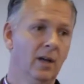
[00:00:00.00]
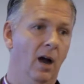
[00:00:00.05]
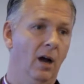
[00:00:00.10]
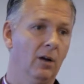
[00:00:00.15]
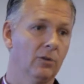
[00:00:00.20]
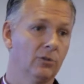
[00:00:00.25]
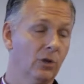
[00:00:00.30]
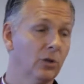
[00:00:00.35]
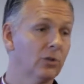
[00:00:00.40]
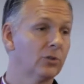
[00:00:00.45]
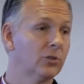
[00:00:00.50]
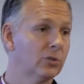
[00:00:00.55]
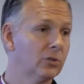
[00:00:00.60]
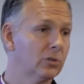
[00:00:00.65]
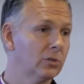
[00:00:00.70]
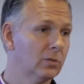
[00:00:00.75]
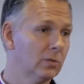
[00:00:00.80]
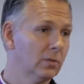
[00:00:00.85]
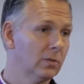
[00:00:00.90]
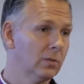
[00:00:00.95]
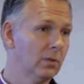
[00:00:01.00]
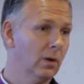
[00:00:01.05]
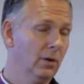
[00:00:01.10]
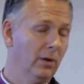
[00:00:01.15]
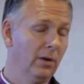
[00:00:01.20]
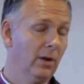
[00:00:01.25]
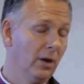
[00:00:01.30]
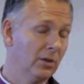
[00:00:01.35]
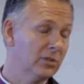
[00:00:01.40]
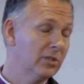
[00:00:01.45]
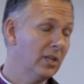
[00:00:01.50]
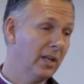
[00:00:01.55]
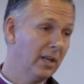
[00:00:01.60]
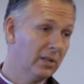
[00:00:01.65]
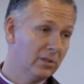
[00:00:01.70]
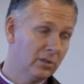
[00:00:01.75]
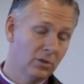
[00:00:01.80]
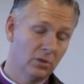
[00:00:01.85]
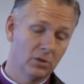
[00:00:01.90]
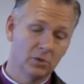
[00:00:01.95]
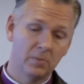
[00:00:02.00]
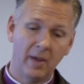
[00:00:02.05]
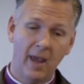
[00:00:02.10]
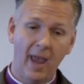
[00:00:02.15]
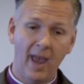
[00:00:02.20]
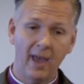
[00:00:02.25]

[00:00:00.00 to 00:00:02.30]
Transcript: our church or in our city, excuse me.